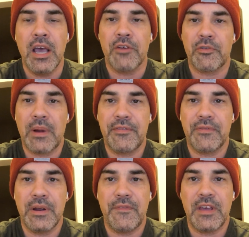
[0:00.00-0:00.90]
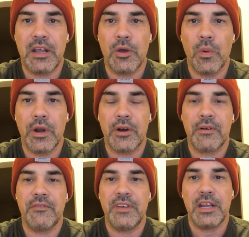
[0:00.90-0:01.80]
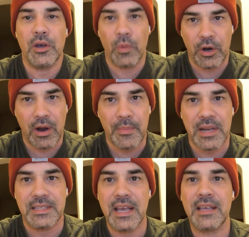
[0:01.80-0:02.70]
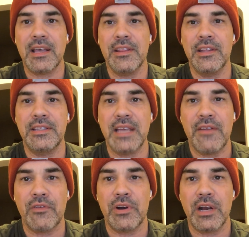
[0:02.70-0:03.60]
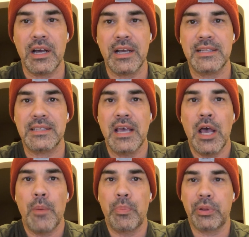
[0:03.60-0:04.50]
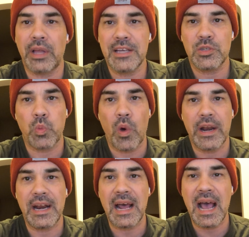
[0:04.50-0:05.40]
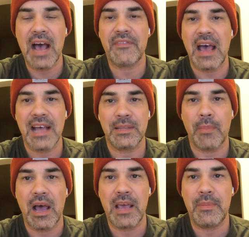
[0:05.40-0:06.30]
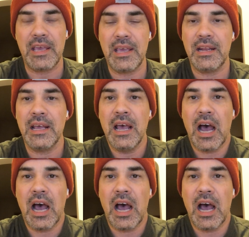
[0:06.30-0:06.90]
For my free video winner, I'm going to take the Denver Nuggets plus 1.5 at the Miami Heat.